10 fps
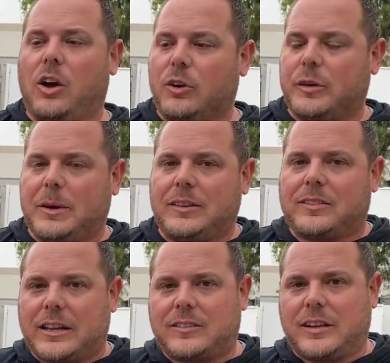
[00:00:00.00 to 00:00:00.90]
All it means is
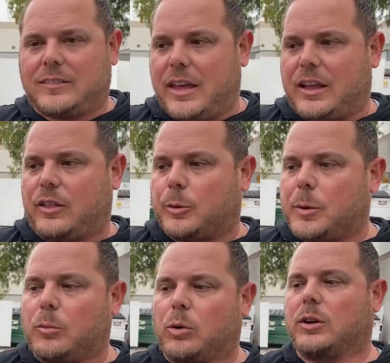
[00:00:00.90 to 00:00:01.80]
that it's gonna take a little
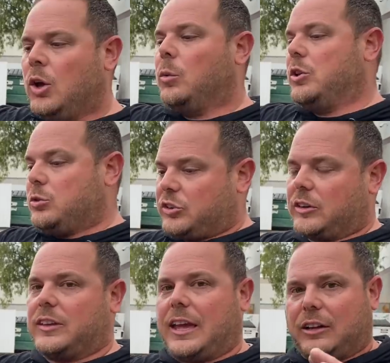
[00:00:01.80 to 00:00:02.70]
bit more, like when you start
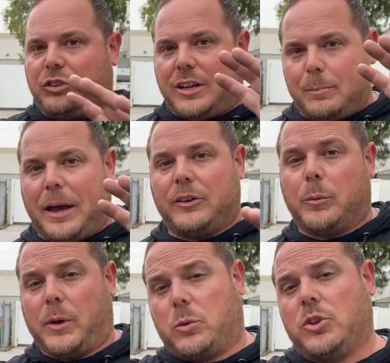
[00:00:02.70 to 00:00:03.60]
to actually get bound
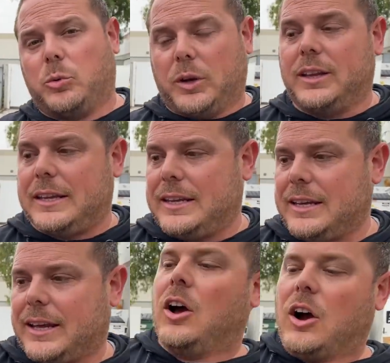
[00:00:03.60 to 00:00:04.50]
up, like when you really
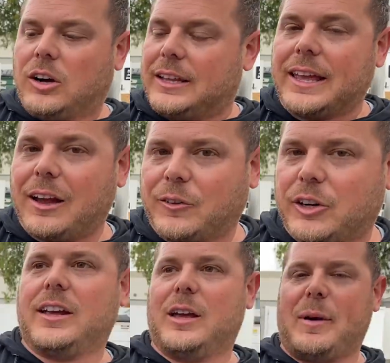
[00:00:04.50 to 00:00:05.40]
need it. Hardly
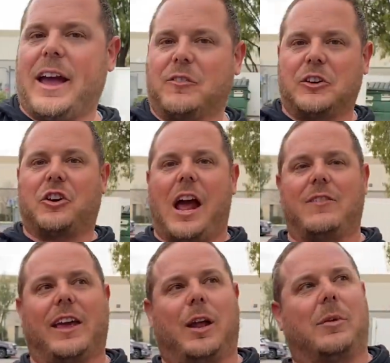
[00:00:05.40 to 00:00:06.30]
ever am I ever
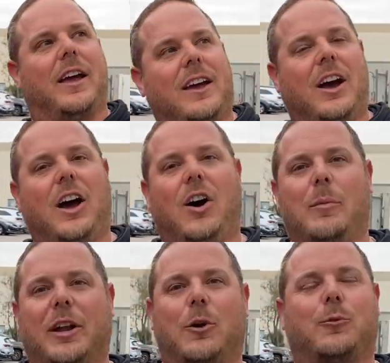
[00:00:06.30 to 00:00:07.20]
driving and I'm like, oh, I'm
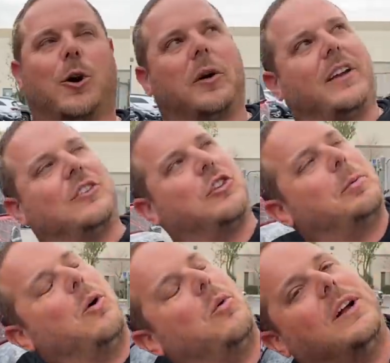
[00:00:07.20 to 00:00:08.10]
gonna go four-wheeling and just
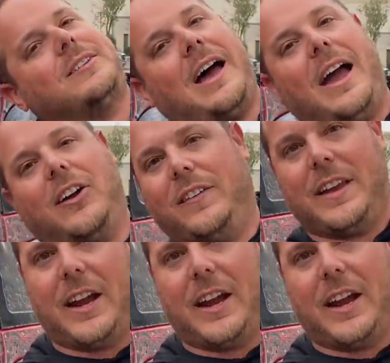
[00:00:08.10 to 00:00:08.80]
put one tire in the